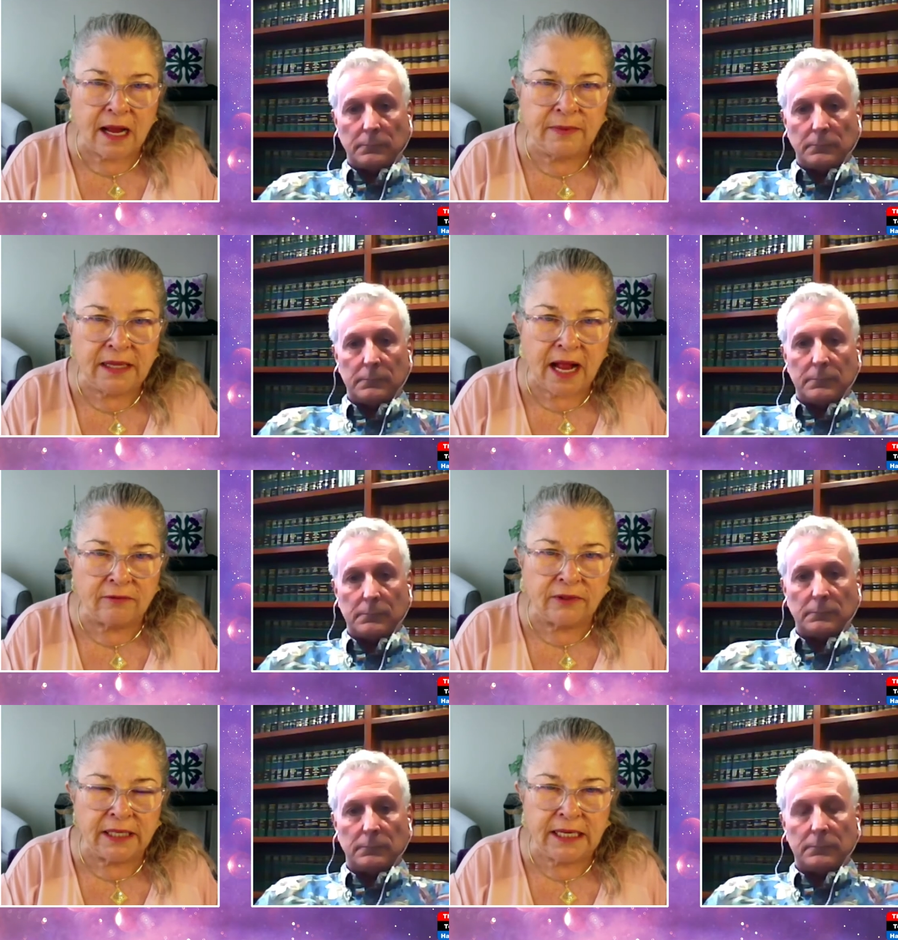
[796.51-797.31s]
Speaker 1: I mean,
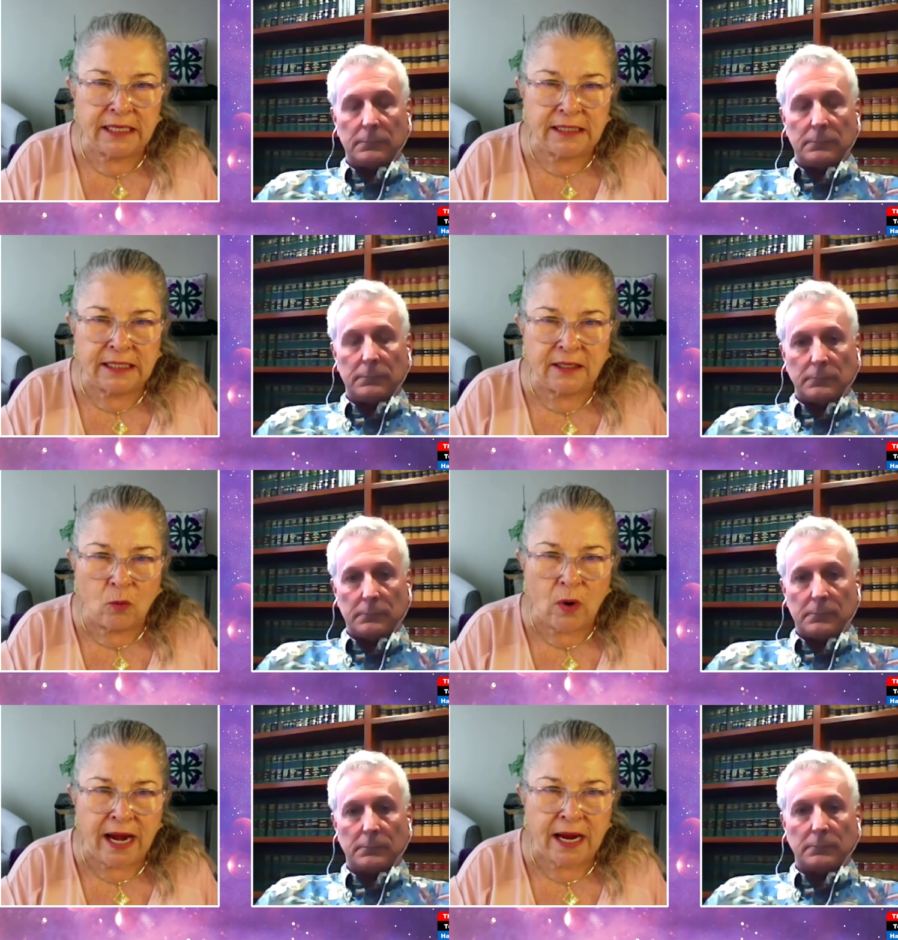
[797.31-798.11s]
that really is in a
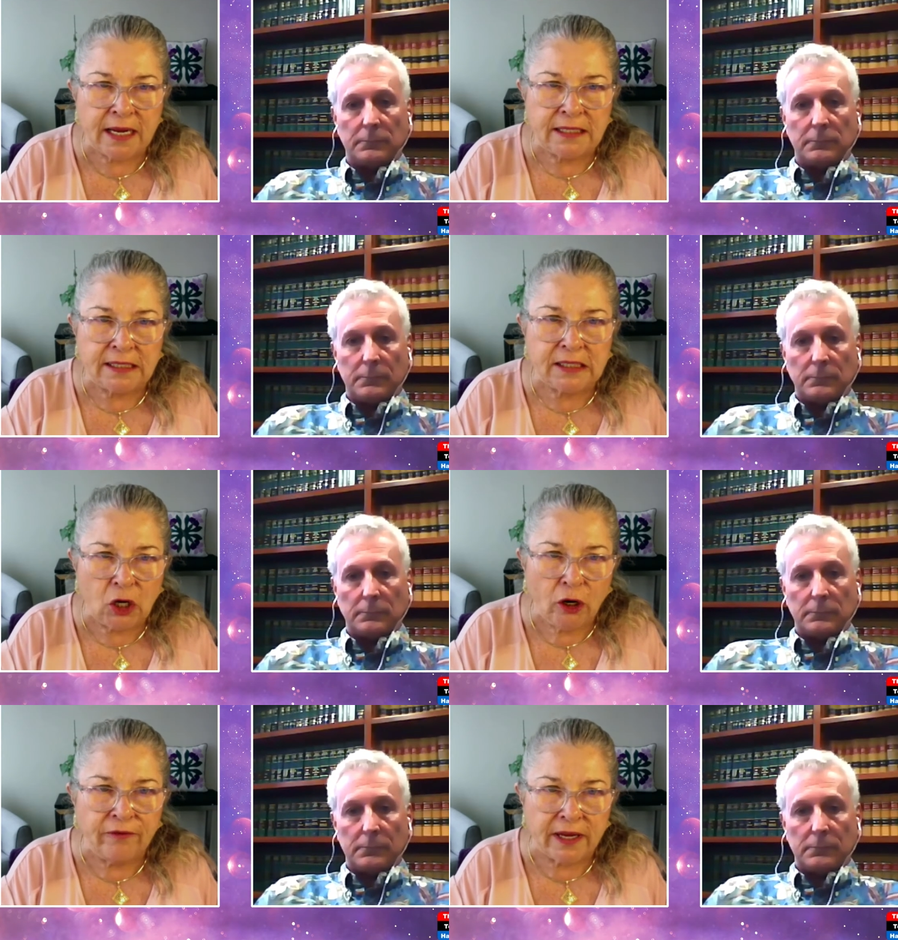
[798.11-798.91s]
way a
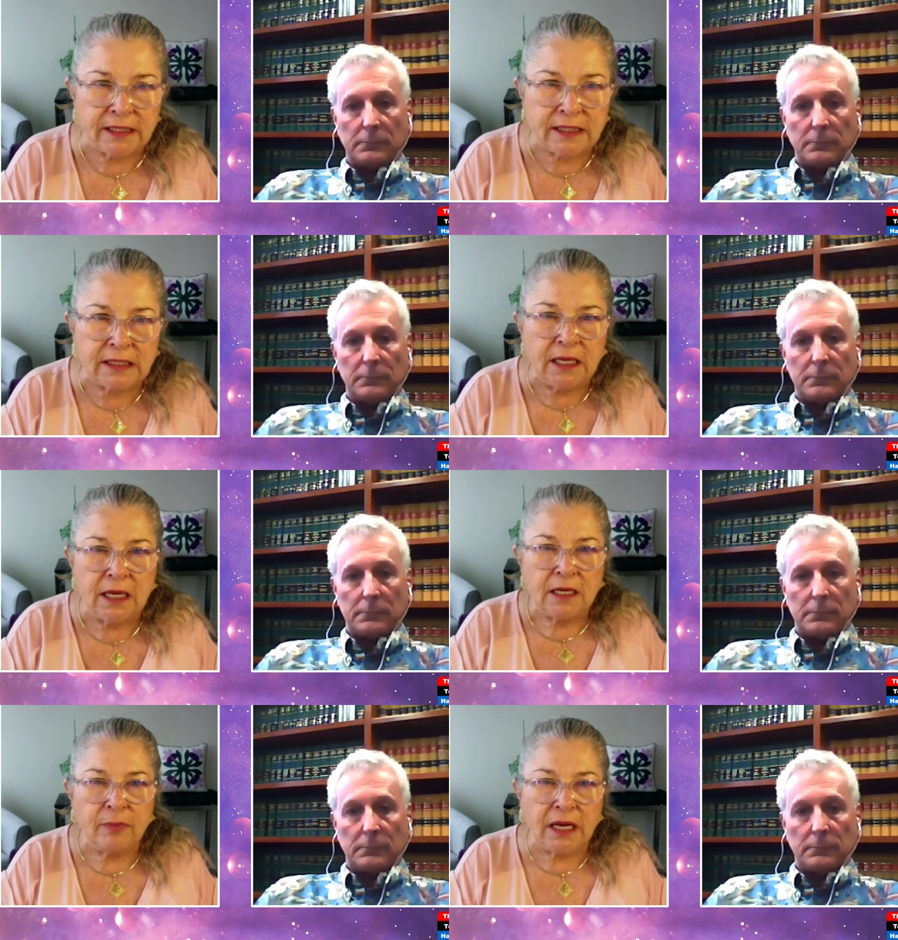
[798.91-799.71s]
disservice
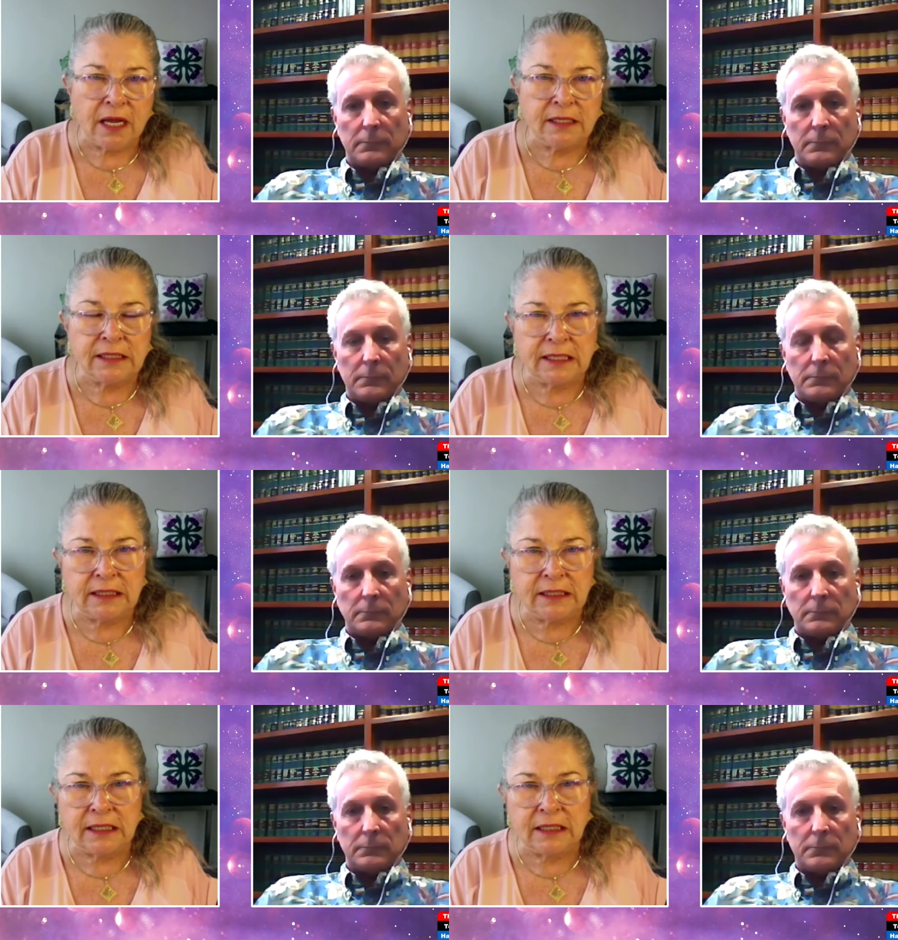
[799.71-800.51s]
because it,